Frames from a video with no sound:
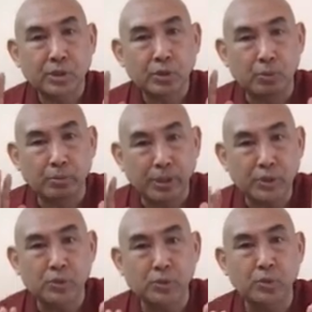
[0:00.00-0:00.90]
You
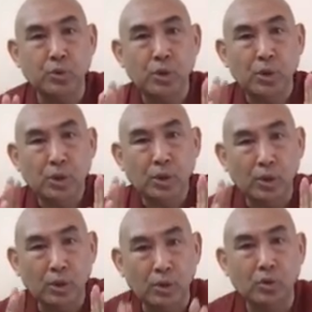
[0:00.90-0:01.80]
must do a
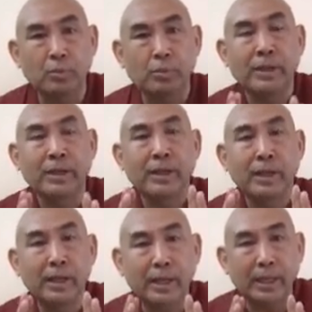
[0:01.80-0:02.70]
lot of
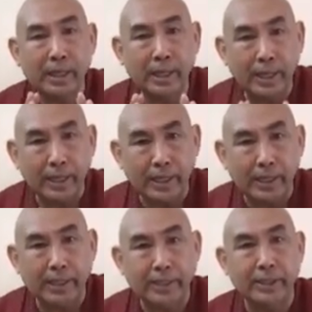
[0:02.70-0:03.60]

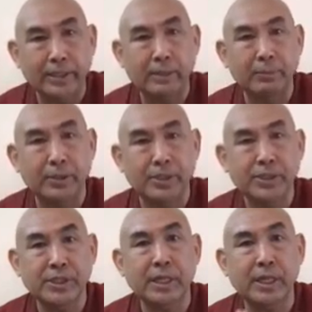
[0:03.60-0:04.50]
analytical
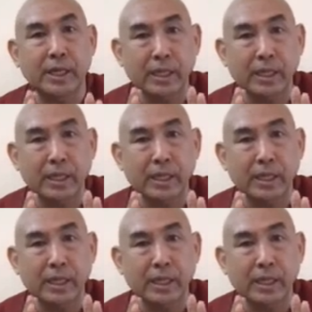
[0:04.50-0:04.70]
meditation.